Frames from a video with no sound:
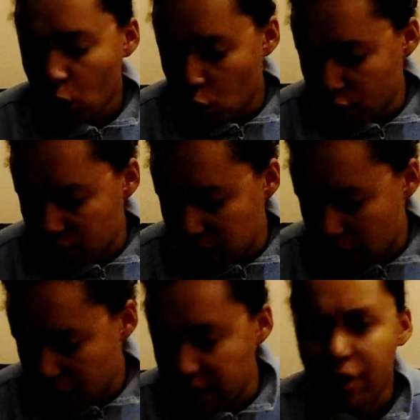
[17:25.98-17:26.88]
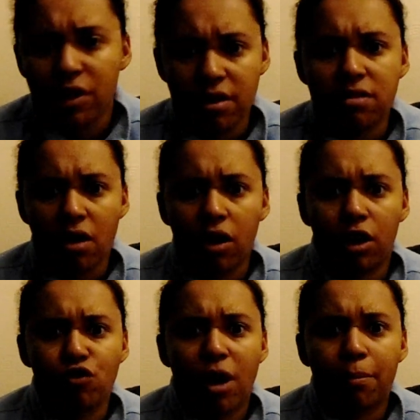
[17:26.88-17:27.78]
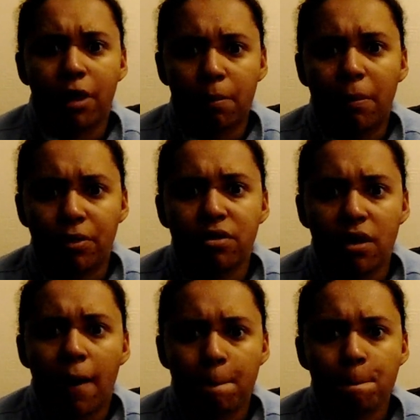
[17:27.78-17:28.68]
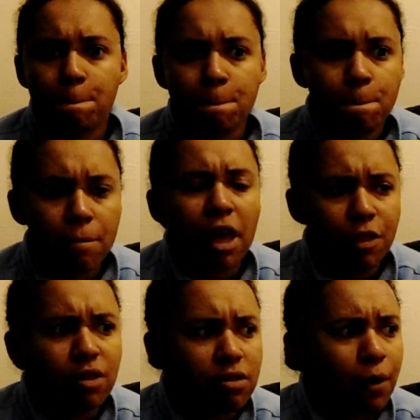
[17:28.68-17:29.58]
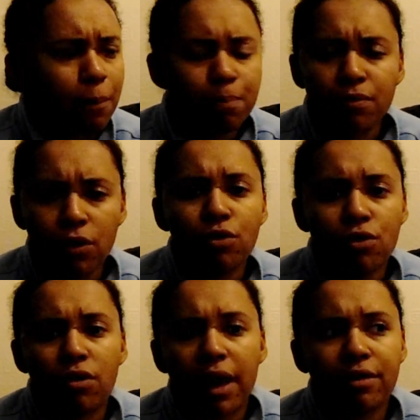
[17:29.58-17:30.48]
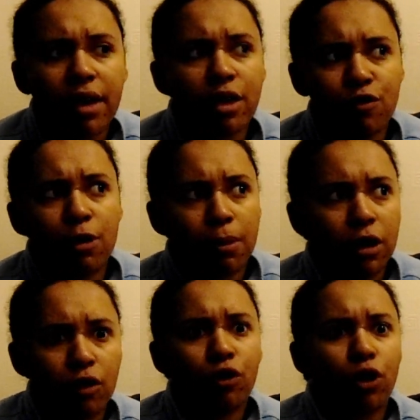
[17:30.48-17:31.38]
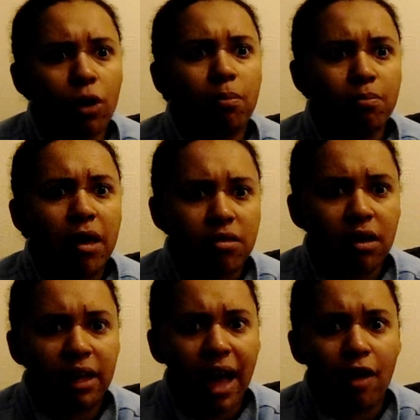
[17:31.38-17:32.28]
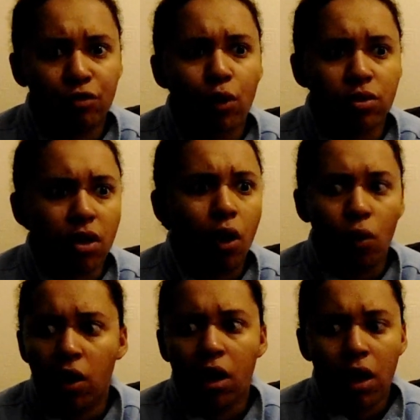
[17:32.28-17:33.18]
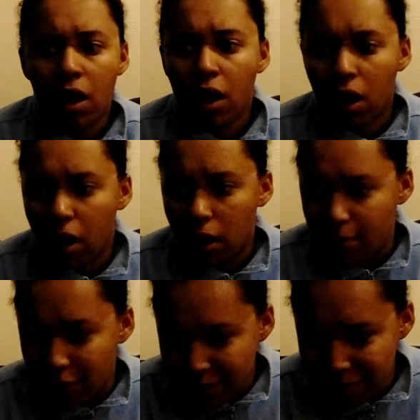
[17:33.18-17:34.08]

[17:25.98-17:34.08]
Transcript: or the yeah, I think it's Circle of Champion members. Yeah, I think so. Because to get to SVP, you've got to basically have no soul. But